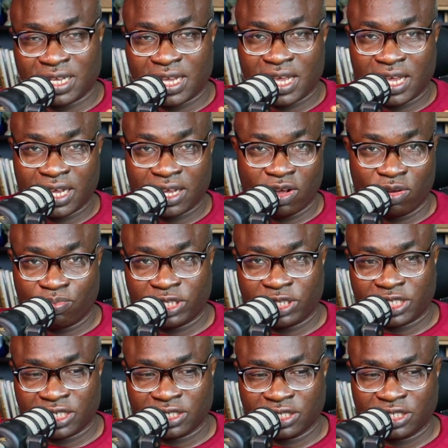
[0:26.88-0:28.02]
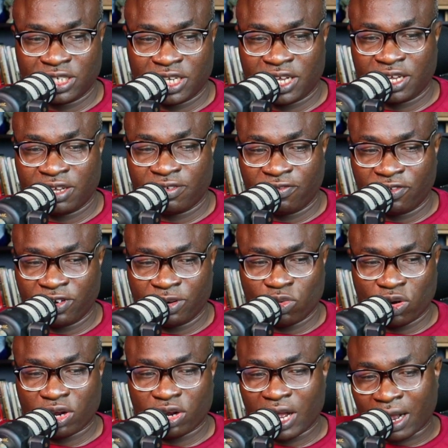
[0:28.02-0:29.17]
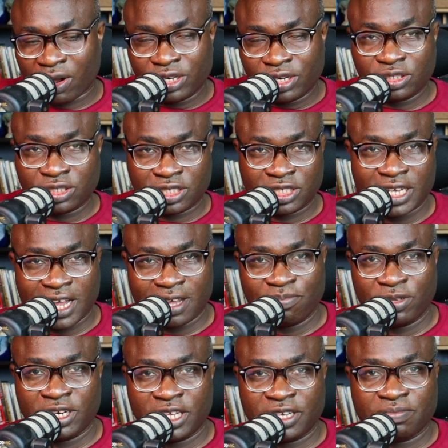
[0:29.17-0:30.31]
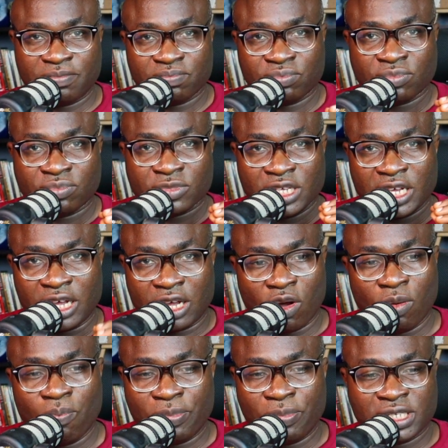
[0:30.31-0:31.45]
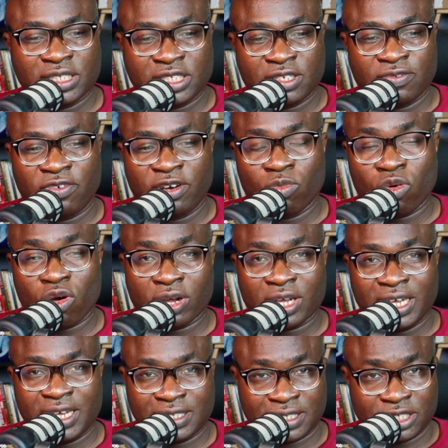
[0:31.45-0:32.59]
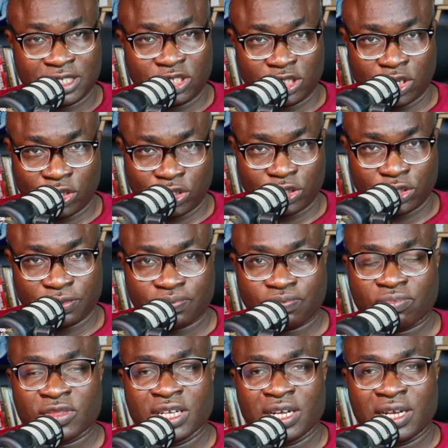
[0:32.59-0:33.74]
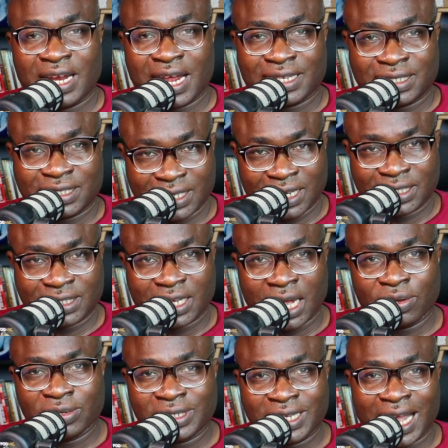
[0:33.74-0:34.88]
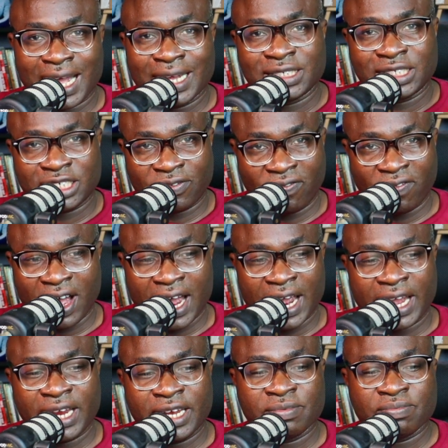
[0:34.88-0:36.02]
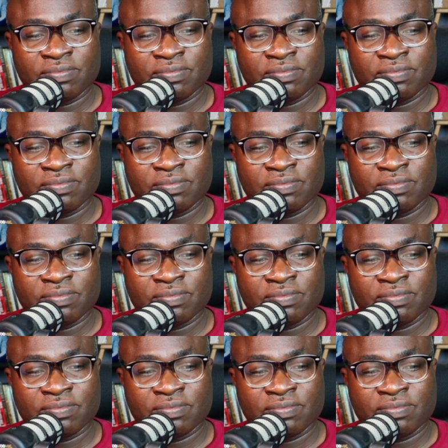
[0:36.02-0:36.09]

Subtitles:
a competency framework? According to CIPD, a competency framework is a structure that sets out and defines